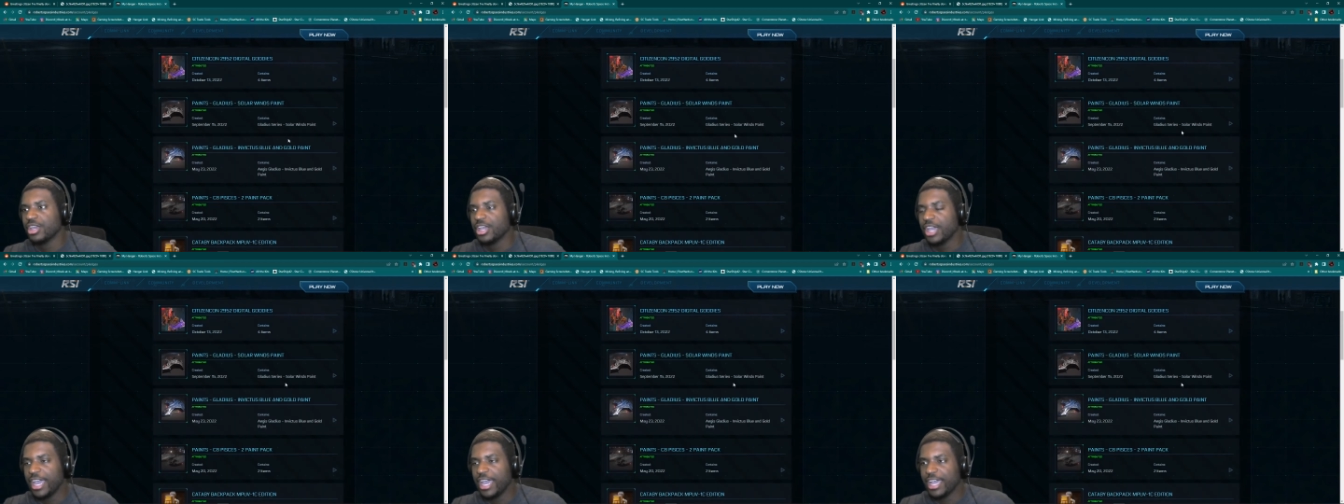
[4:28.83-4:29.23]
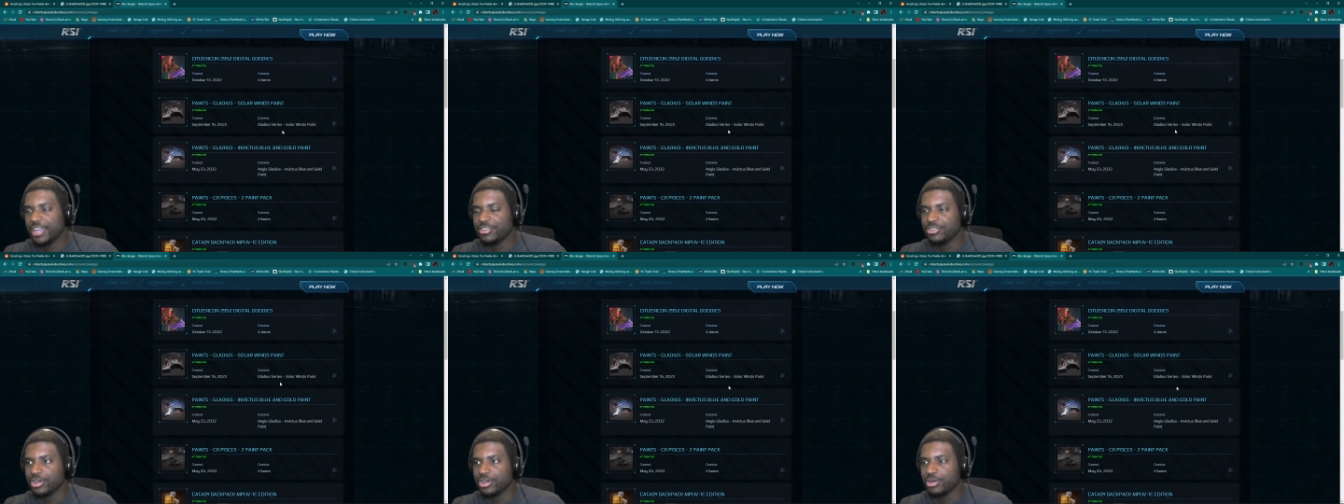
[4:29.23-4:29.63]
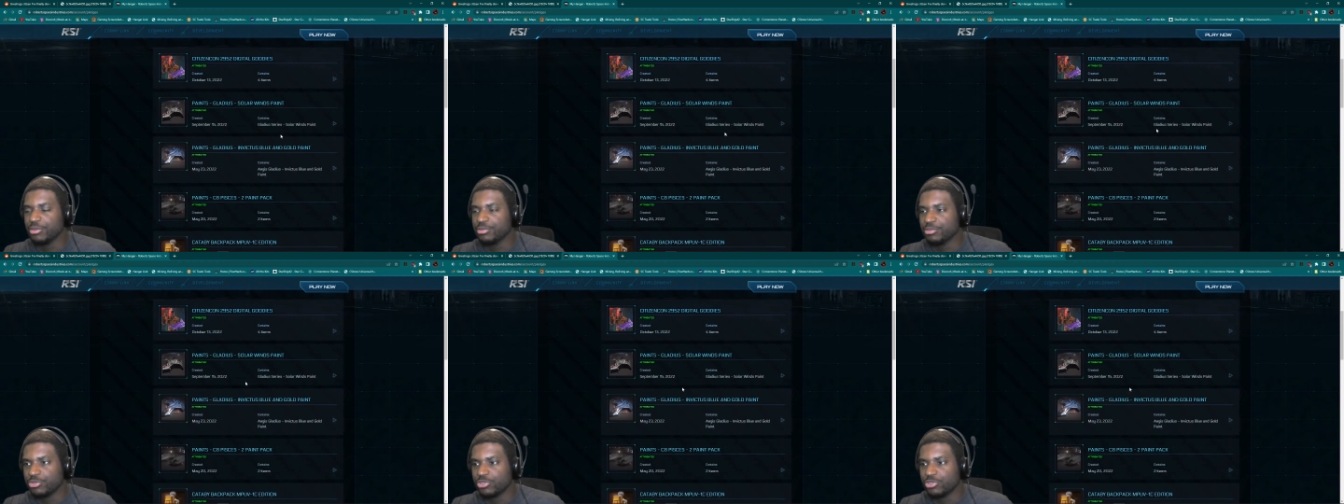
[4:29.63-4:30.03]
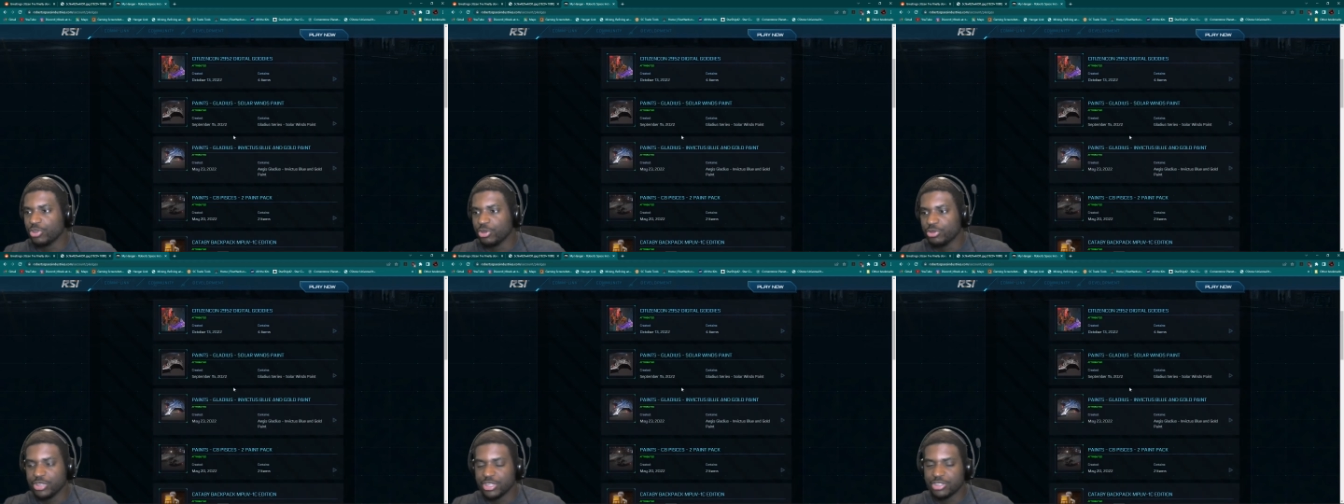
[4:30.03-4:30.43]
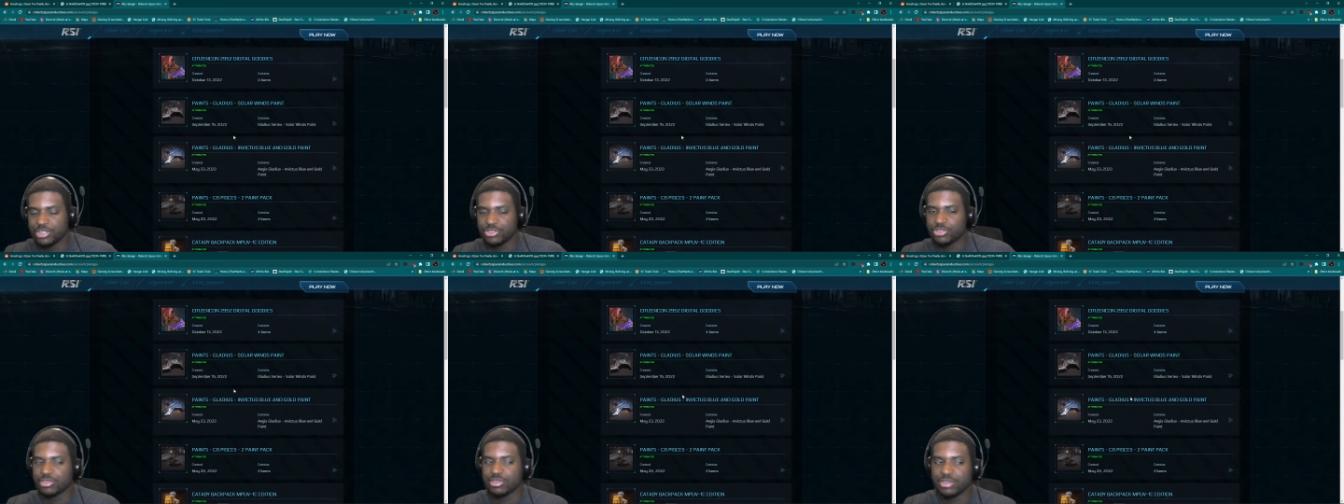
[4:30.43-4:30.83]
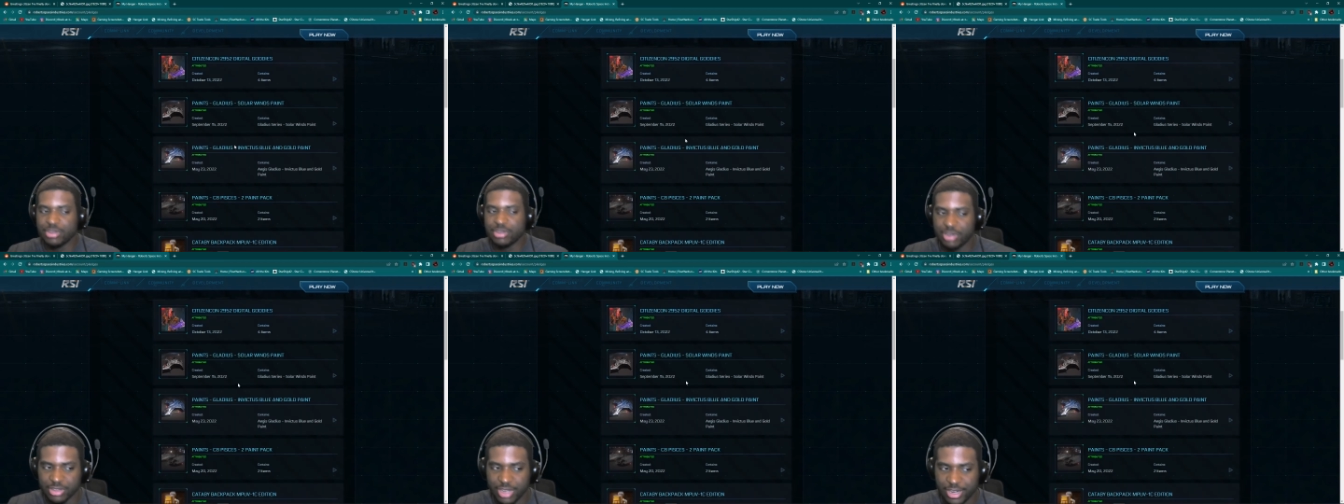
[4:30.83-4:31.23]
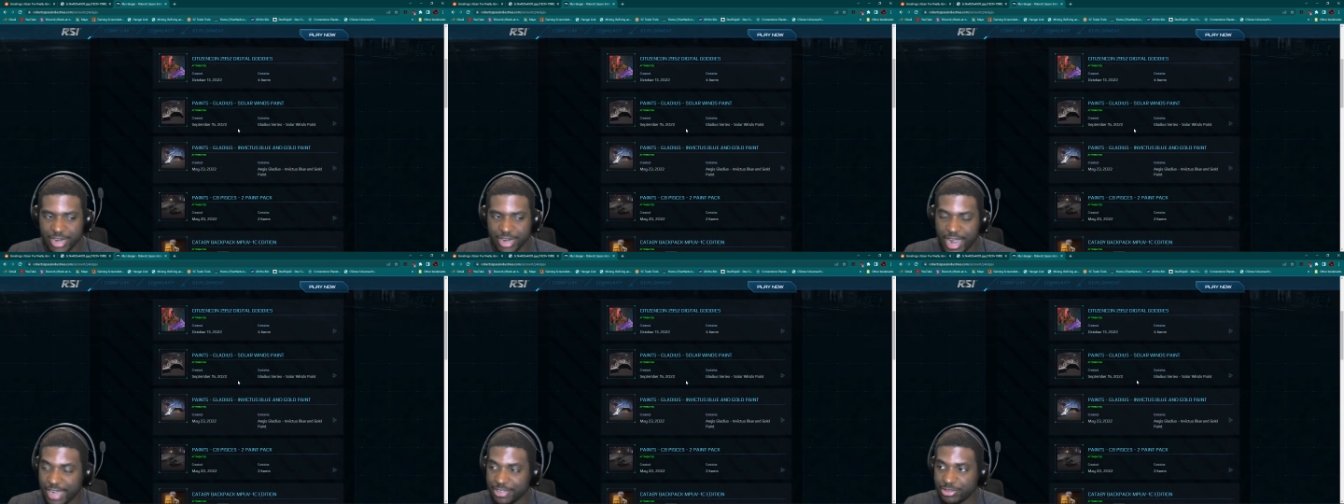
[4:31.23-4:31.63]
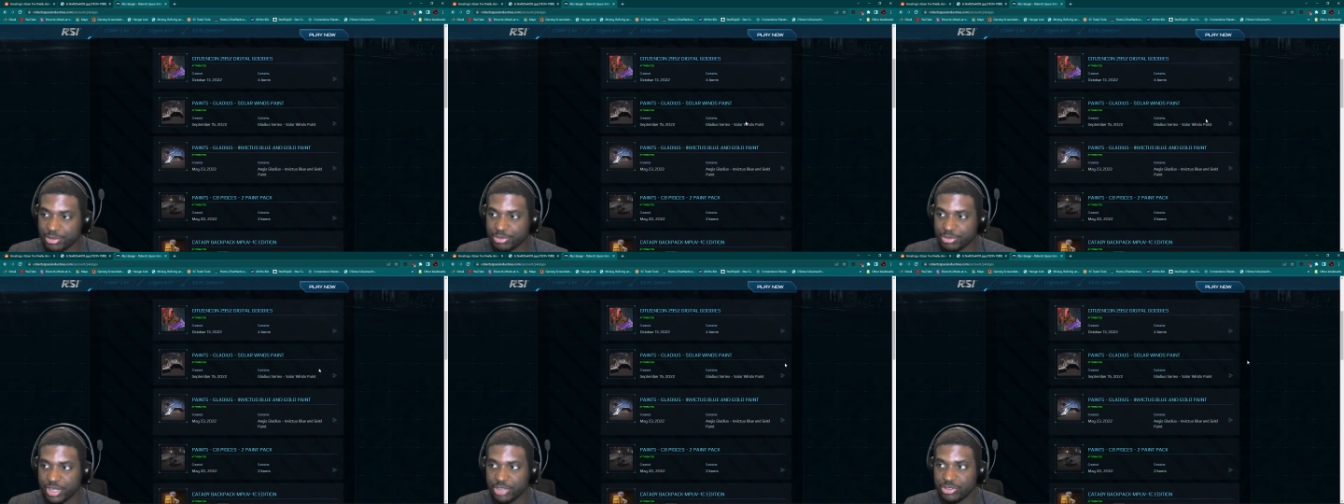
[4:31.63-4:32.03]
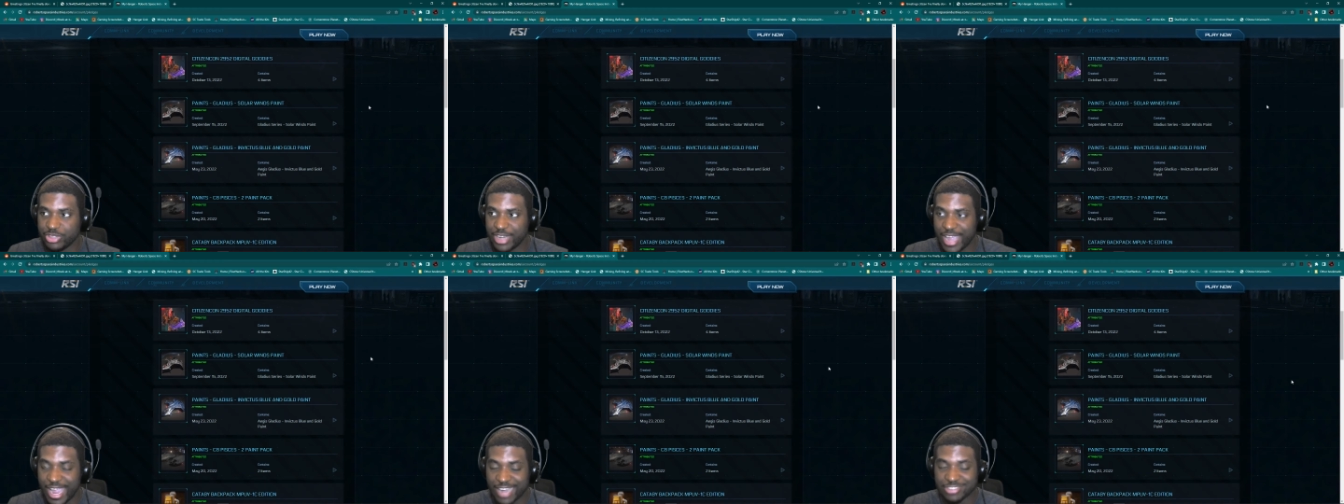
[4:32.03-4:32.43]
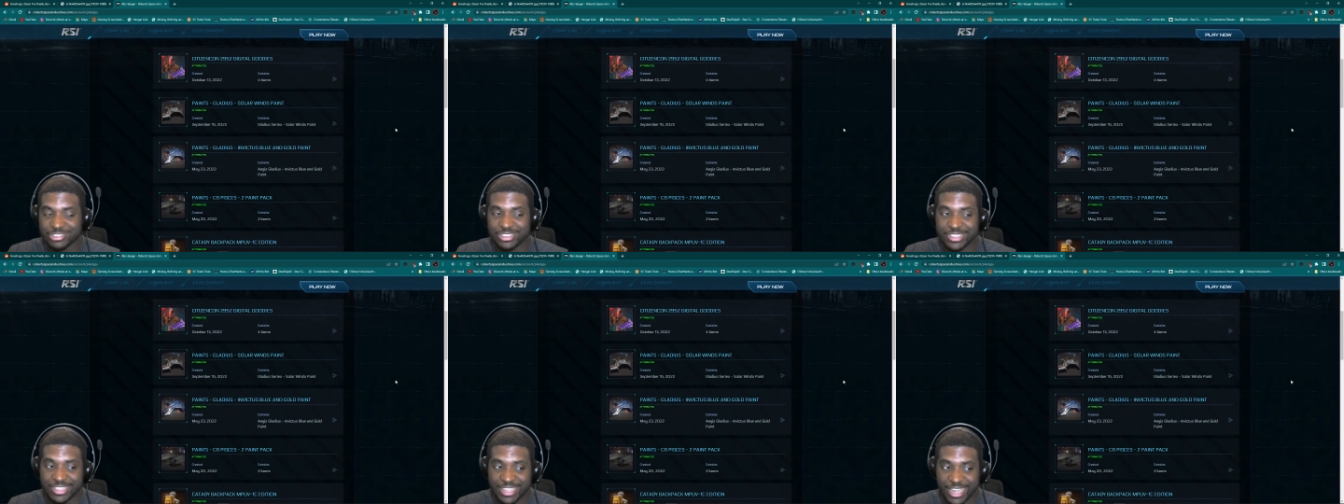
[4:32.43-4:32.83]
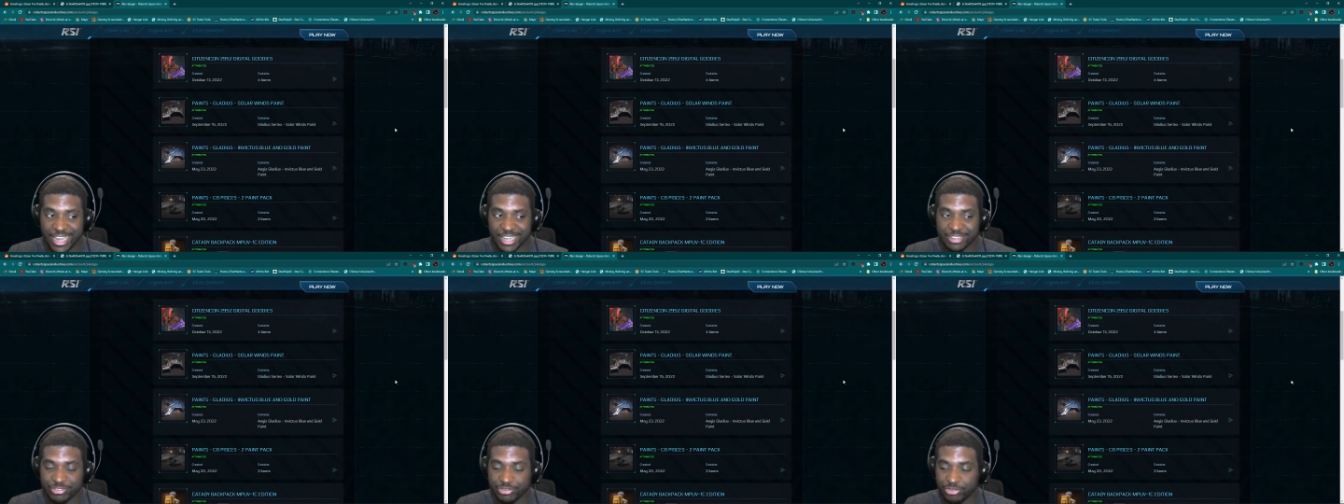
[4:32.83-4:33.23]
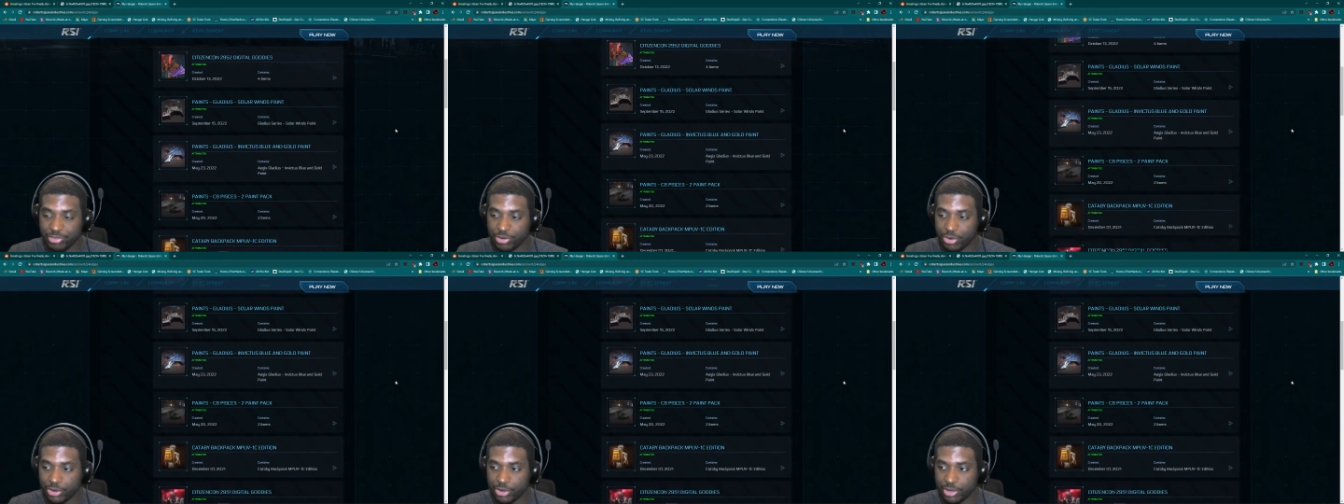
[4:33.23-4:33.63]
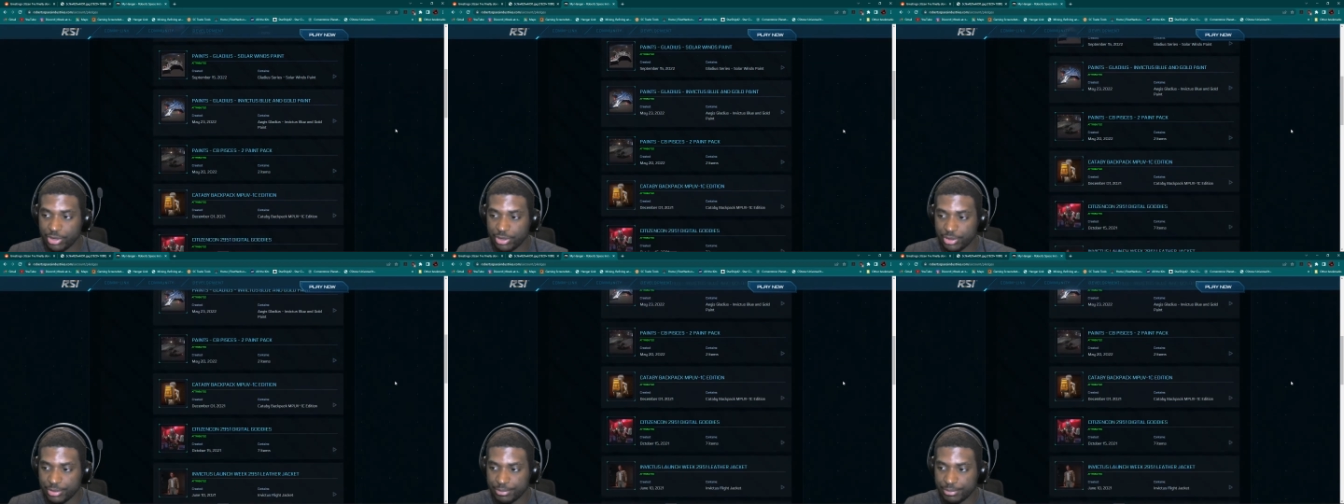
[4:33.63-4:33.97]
And so there's a lot of items that you can actually get for